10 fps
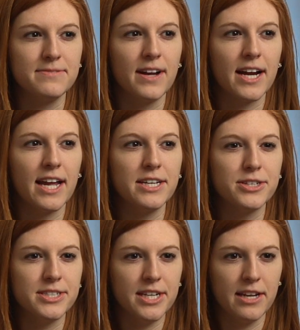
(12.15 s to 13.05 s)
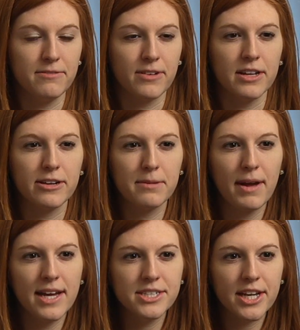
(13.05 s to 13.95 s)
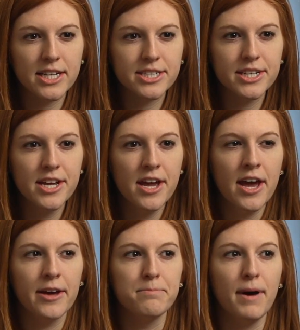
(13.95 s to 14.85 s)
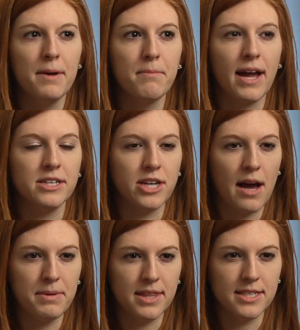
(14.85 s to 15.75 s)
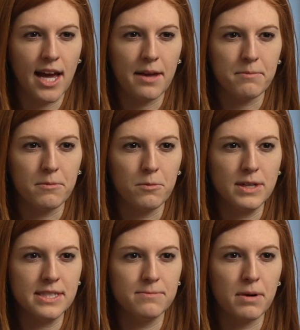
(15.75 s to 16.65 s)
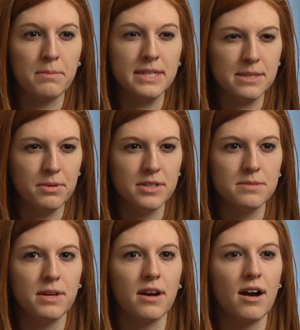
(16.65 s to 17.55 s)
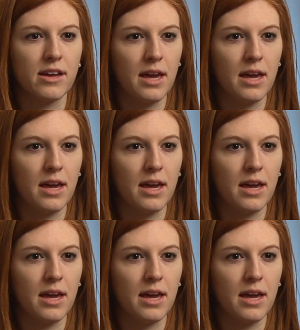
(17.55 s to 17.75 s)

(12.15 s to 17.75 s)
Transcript: very interested in furthering my education, but my job at the time wasn't permissible to being on